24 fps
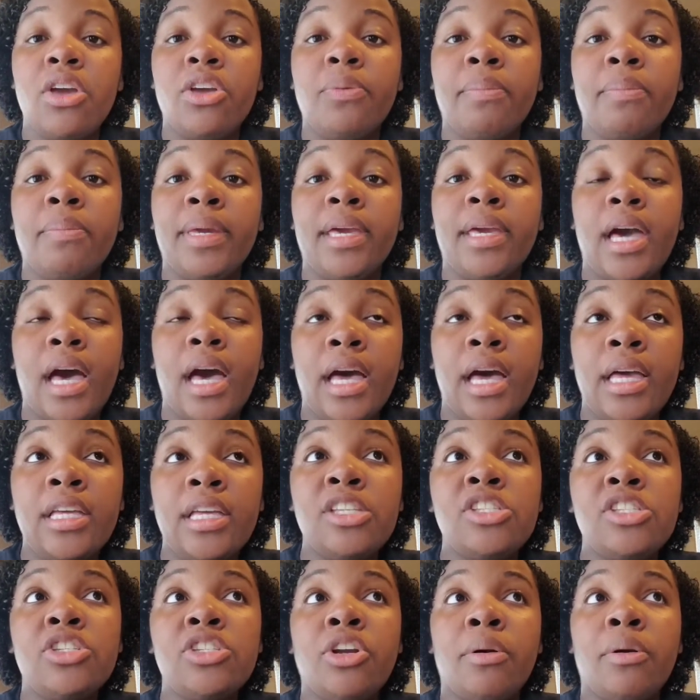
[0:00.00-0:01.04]

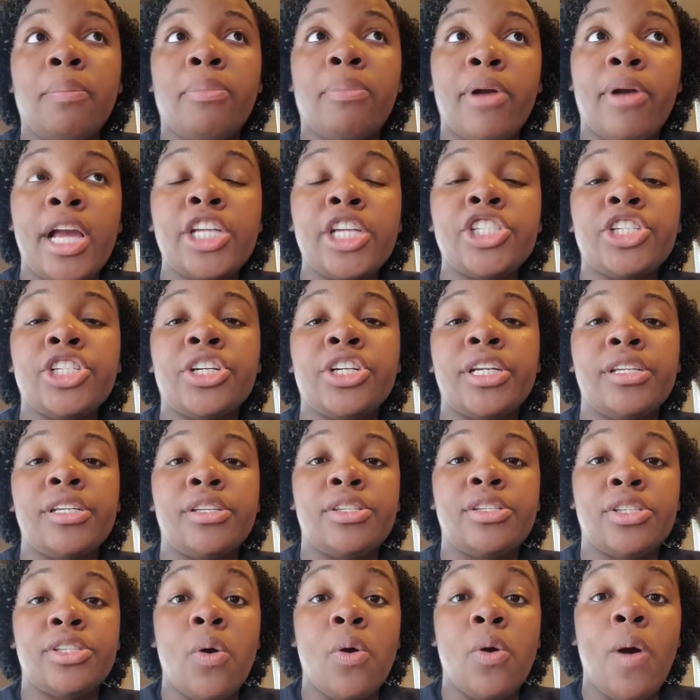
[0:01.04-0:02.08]
because your pressure
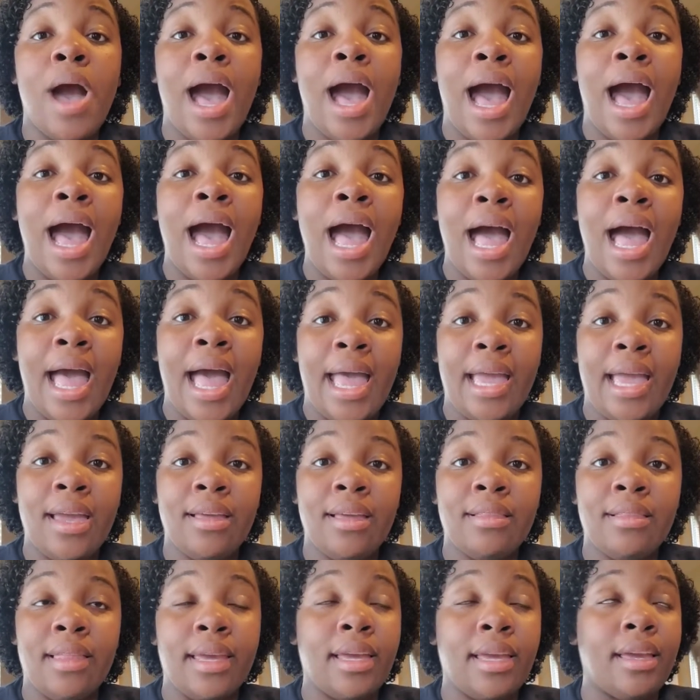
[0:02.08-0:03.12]
is so high,
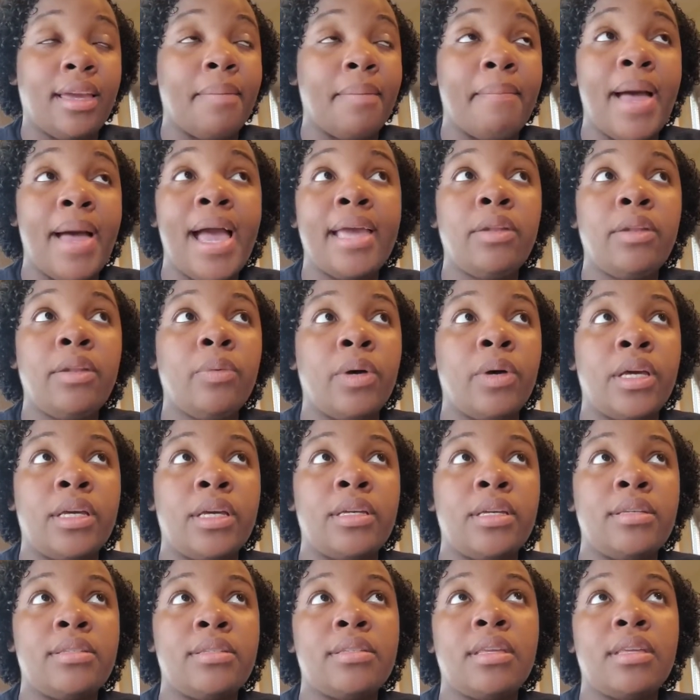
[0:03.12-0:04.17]
like mine
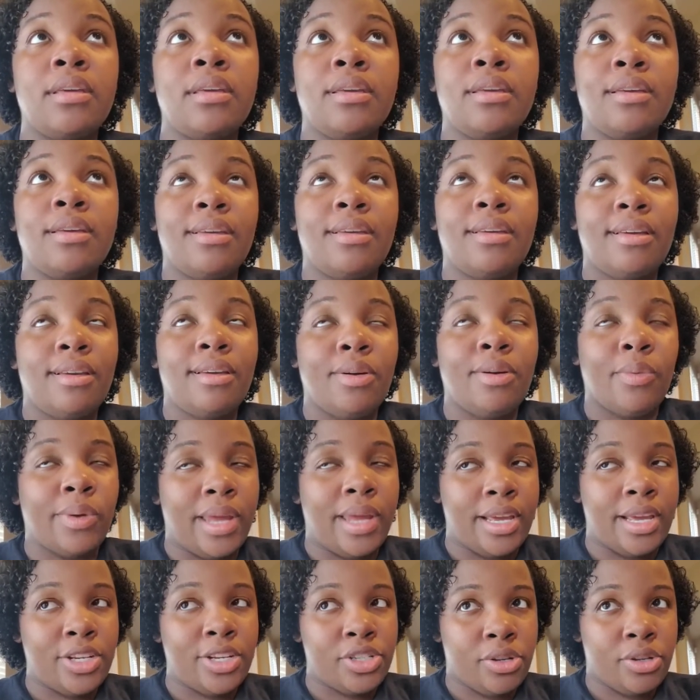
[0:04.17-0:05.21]
was when
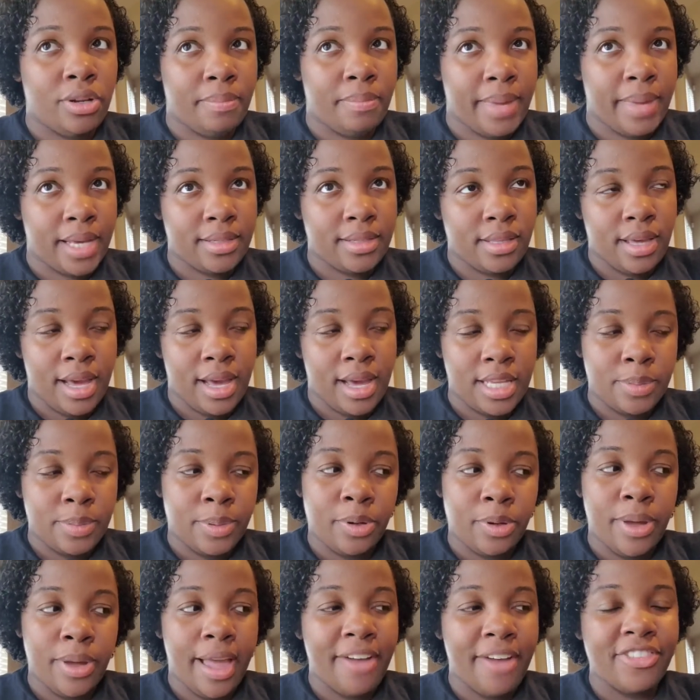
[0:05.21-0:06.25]
I showed up back to the
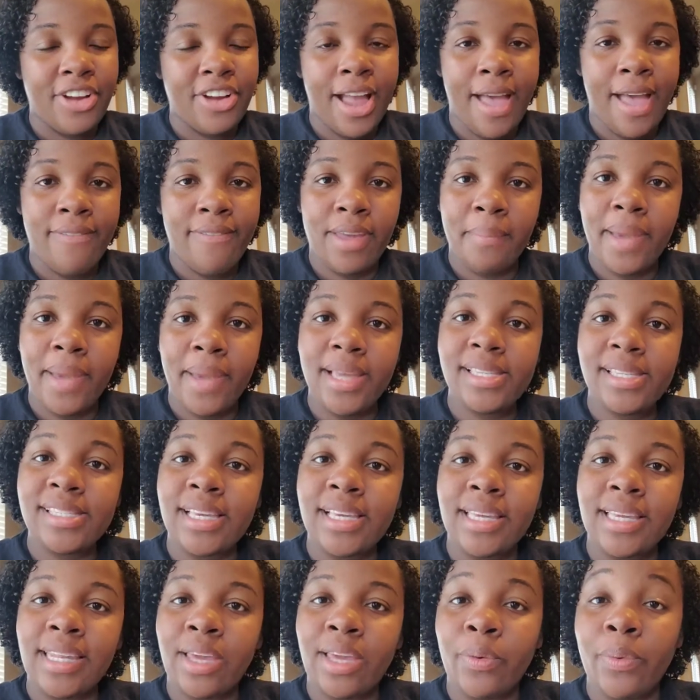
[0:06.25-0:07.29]
hospital after having my
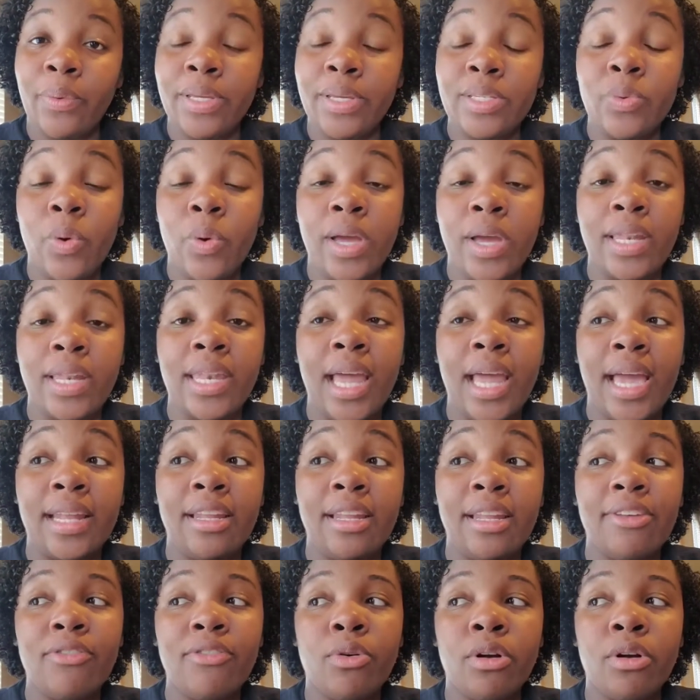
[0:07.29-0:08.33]
son, it was
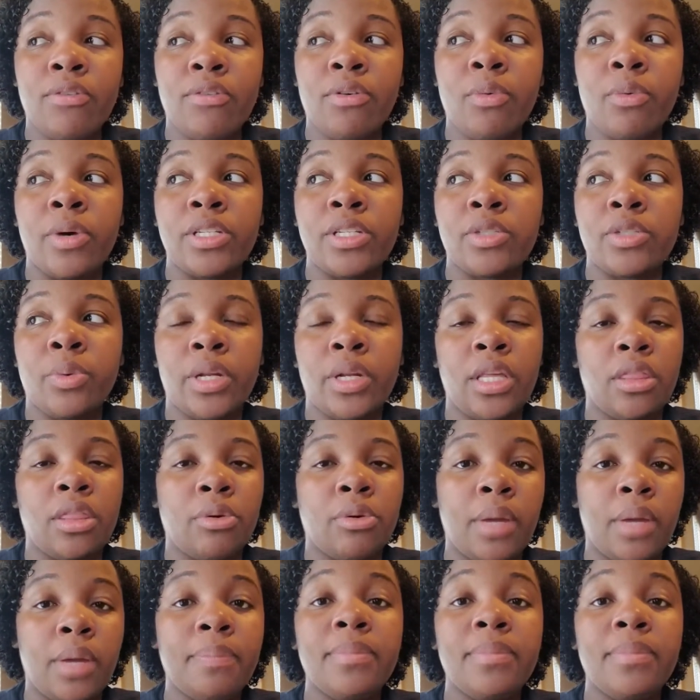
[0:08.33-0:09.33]
194 over 123.